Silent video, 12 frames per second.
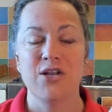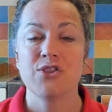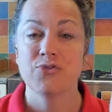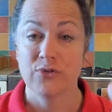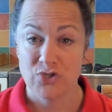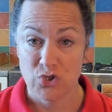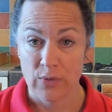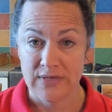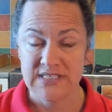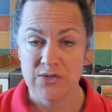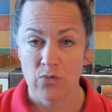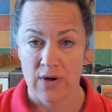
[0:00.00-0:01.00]
through
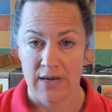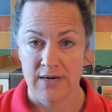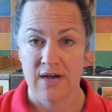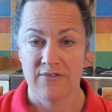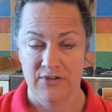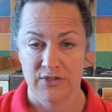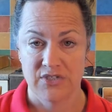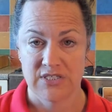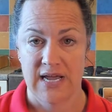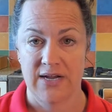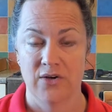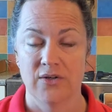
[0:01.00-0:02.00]
21 of your
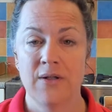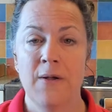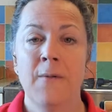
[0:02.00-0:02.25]
cycle.